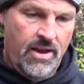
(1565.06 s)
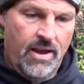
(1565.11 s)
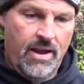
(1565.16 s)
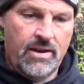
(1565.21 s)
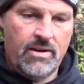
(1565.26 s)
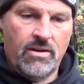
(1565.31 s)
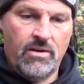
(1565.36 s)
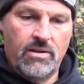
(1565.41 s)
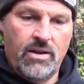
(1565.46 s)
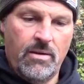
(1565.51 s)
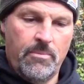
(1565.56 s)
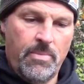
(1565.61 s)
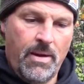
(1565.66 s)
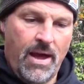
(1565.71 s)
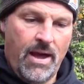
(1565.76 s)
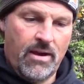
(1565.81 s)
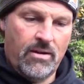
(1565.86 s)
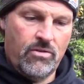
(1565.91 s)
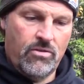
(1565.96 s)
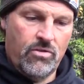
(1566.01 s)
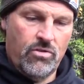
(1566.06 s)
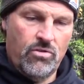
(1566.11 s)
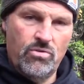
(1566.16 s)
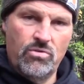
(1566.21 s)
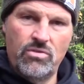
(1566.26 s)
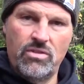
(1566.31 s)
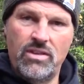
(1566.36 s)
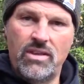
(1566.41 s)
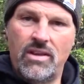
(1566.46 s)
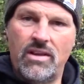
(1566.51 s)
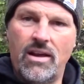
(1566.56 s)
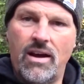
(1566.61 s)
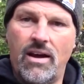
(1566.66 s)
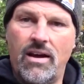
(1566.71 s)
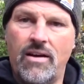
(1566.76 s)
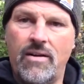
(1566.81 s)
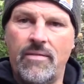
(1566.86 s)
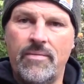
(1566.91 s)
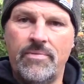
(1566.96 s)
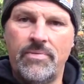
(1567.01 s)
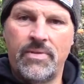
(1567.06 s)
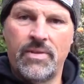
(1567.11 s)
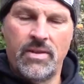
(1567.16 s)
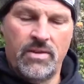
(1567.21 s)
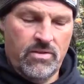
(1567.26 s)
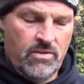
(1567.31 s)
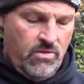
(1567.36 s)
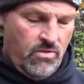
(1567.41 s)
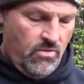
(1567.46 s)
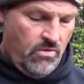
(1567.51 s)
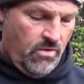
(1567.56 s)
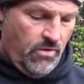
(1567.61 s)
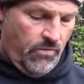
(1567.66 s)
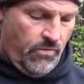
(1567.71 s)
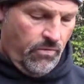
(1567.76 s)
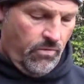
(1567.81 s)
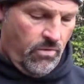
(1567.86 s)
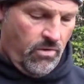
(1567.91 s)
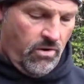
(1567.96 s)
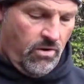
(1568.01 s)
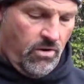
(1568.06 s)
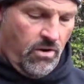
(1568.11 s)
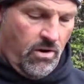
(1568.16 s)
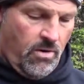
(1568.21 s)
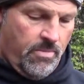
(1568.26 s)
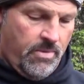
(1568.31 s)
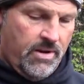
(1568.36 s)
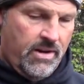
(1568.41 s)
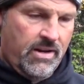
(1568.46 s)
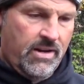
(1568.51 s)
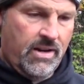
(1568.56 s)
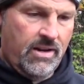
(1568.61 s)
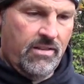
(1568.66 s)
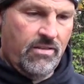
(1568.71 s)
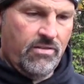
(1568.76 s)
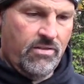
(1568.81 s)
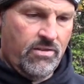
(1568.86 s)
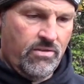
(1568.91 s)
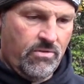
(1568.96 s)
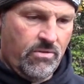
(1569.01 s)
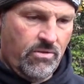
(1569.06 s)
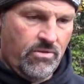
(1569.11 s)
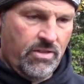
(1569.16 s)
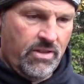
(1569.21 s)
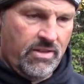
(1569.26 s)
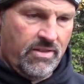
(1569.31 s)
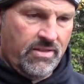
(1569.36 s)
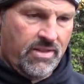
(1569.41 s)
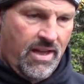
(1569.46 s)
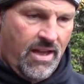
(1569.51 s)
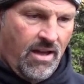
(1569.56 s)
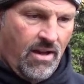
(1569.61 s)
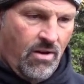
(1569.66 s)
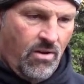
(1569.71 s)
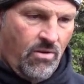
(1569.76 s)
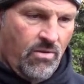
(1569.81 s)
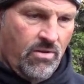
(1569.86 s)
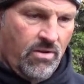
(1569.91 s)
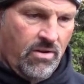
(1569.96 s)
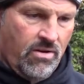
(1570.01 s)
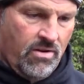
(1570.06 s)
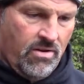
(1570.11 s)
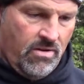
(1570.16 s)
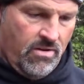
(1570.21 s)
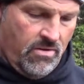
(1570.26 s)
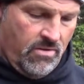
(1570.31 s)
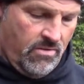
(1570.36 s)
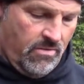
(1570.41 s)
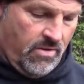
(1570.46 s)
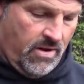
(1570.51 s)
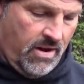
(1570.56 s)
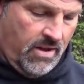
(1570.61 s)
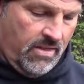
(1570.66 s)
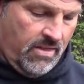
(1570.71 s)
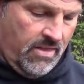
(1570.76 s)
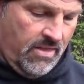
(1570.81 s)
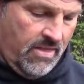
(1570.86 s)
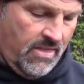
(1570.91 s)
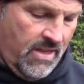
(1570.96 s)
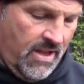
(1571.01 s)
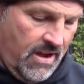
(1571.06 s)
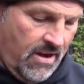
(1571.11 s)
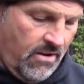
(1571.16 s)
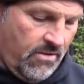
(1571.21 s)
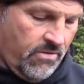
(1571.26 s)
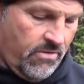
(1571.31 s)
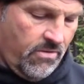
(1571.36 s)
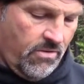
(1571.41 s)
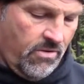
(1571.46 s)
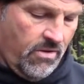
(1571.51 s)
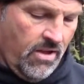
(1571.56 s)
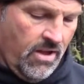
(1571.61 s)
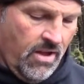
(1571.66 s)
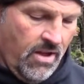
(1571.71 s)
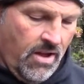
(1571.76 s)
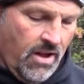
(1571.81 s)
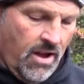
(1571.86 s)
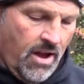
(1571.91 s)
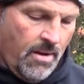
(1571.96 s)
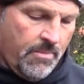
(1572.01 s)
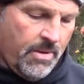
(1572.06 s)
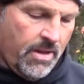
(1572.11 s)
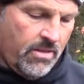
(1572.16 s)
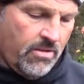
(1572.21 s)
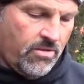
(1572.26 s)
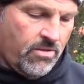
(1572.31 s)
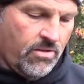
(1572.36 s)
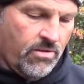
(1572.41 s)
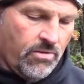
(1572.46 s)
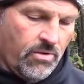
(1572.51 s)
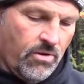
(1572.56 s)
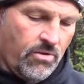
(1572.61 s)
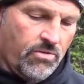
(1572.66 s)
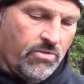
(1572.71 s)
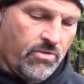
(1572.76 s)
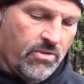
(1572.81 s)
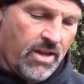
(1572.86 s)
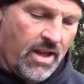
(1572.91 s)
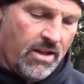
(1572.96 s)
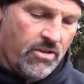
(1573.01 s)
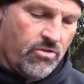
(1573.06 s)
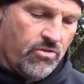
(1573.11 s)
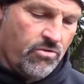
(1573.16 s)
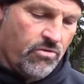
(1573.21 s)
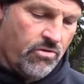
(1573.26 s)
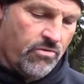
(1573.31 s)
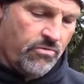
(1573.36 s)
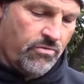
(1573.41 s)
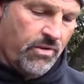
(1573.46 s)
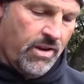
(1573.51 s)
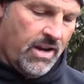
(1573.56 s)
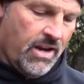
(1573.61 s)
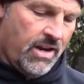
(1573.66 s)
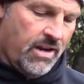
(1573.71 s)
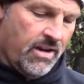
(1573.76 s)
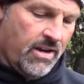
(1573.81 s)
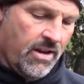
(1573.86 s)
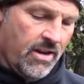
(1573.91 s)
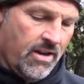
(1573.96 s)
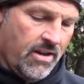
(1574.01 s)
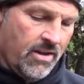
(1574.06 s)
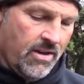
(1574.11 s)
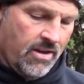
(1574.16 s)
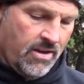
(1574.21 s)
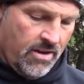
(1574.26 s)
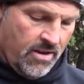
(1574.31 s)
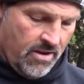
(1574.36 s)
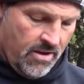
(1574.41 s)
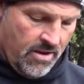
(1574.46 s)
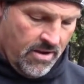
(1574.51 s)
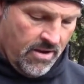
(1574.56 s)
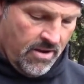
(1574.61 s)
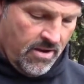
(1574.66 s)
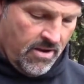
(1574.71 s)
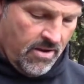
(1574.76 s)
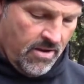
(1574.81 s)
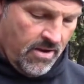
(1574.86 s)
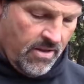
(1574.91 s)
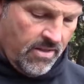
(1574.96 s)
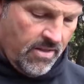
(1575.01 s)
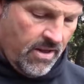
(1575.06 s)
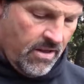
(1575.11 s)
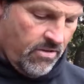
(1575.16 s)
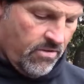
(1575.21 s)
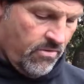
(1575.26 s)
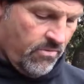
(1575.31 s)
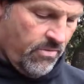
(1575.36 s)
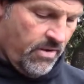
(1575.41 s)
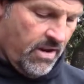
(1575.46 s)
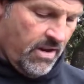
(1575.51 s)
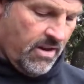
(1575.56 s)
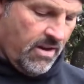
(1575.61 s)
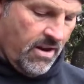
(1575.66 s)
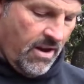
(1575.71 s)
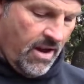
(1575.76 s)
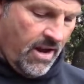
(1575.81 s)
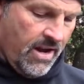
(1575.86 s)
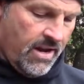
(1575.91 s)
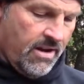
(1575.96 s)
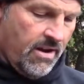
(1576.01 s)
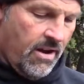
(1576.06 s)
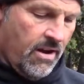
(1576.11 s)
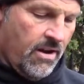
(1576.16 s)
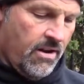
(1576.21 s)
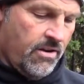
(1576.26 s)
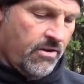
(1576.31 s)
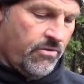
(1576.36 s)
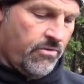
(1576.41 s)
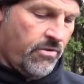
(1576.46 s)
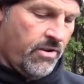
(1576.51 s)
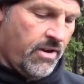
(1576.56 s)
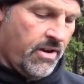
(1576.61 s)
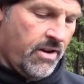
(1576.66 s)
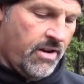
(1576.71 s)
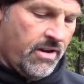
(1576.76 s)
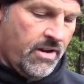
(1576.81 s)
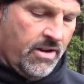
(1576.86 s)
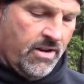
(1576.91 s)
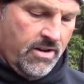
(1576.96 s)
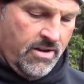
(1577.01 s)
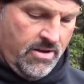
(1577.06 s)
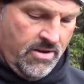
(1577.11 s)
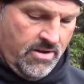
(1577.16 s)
And I'll get back to the fluorocarbon and then zero this out right there. So I'm at zero, so that should read 900